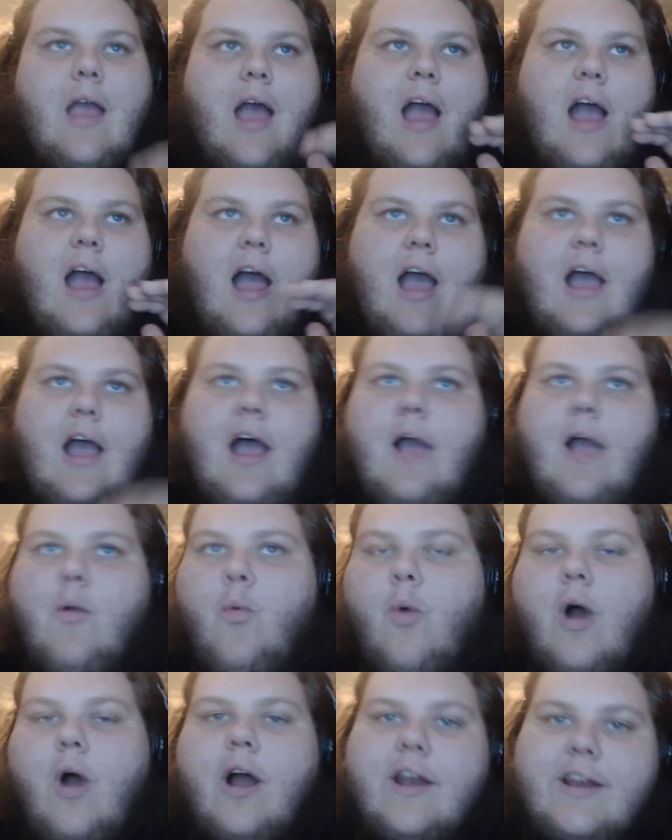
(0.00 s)
I
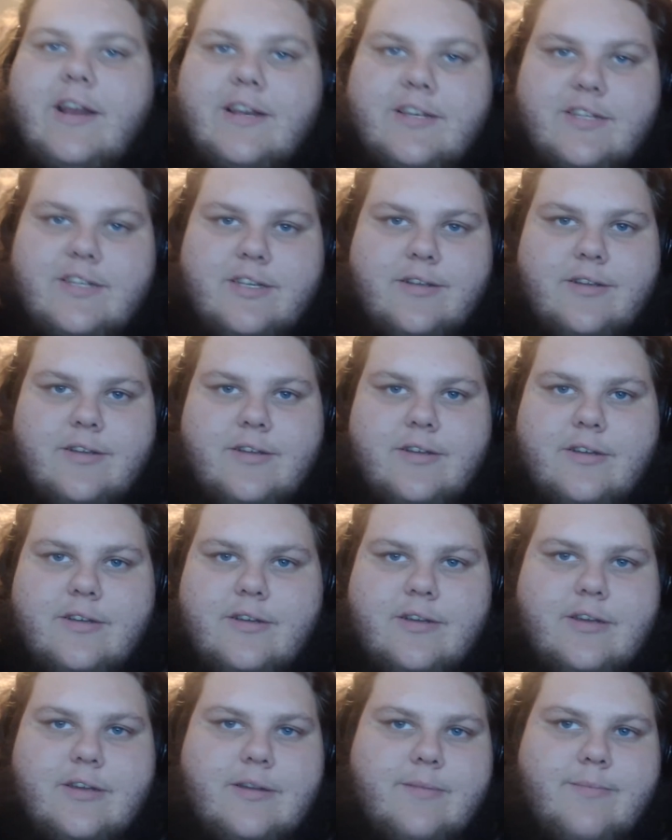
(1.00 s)
wanted
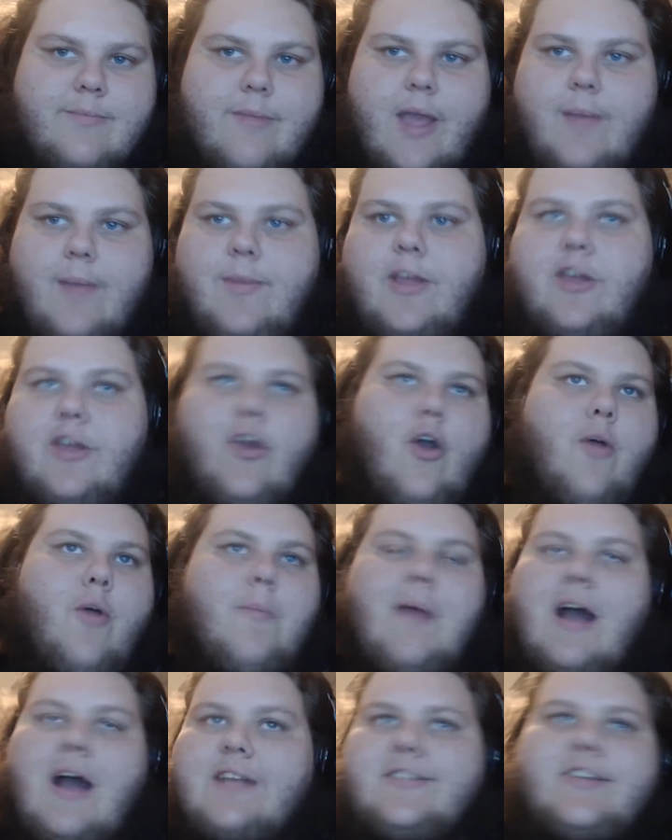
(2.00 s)
to maybe go
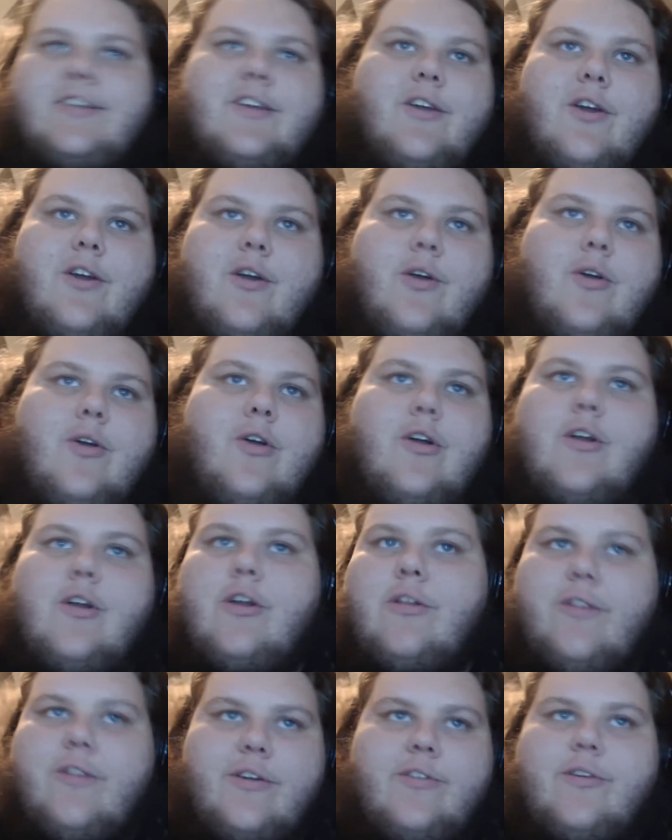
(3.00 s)
Masako
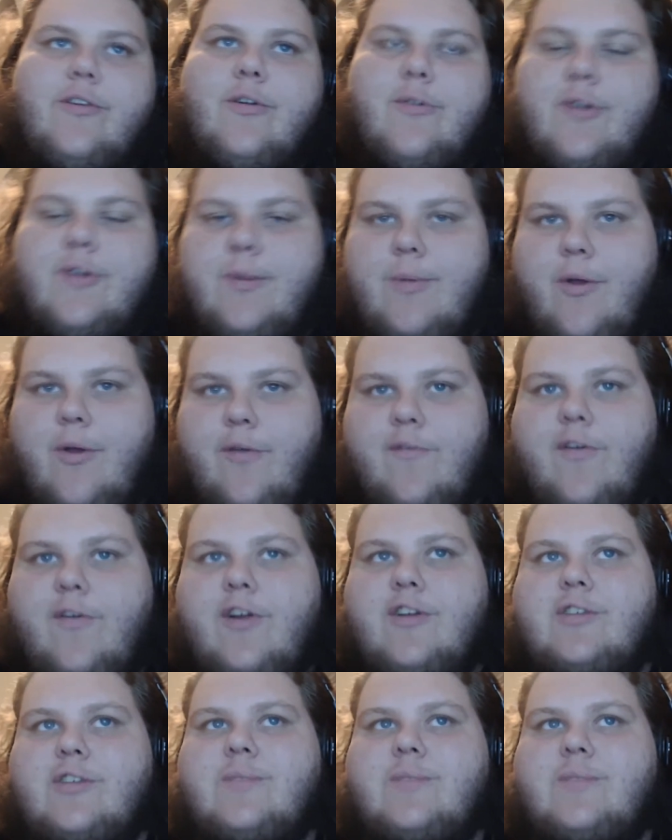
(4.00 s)
or Little Karibo first,